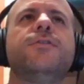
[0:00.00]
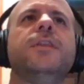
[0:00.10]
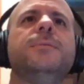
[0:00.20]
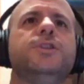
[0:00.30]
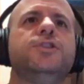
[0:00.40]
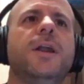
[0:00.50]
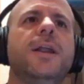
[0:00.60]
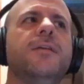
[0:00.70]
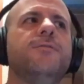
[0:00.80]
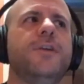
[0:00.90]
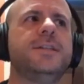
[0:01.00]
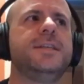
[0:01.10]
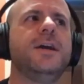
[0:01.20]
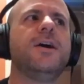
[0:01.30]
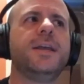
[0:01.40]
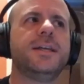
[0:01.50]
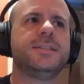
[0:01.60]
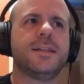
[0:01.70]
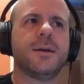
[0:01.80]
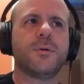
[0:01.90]
for them to try to convince the audience
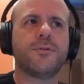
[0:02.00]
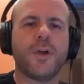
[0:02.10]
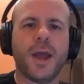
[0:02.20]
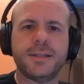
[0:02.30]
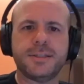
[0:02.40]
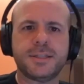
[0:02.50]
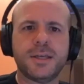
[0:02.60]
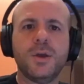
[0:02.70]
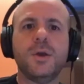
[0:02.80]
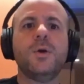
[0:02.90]
that they were friends.